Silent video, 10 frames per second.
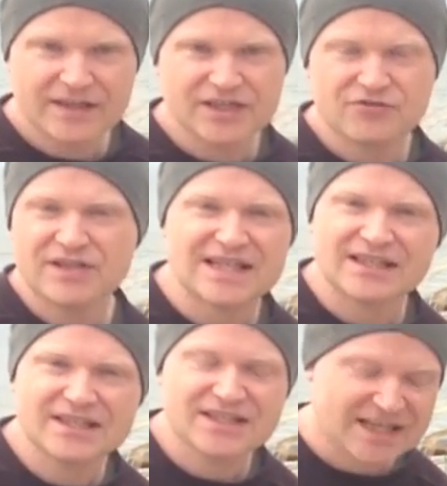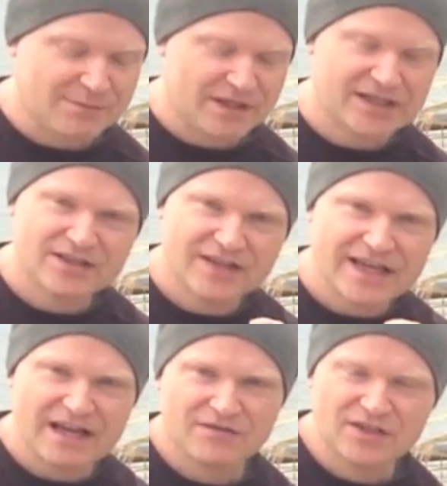These are exactly the same.
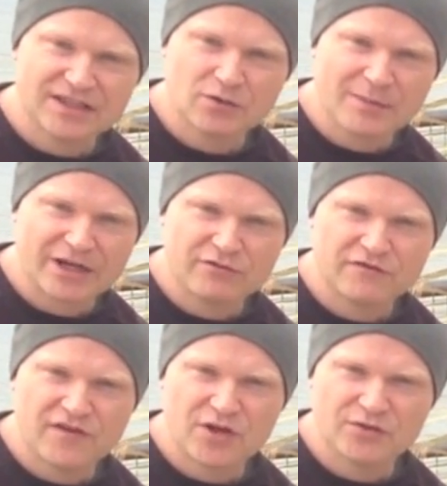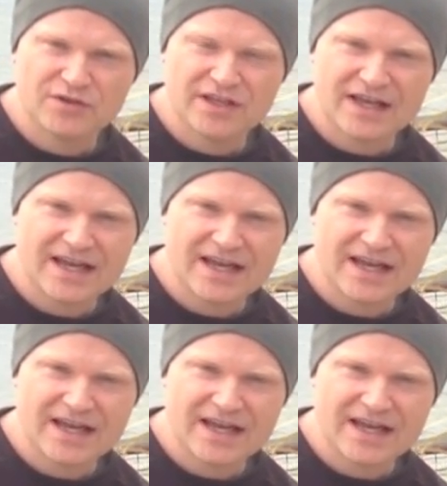They have the little microphone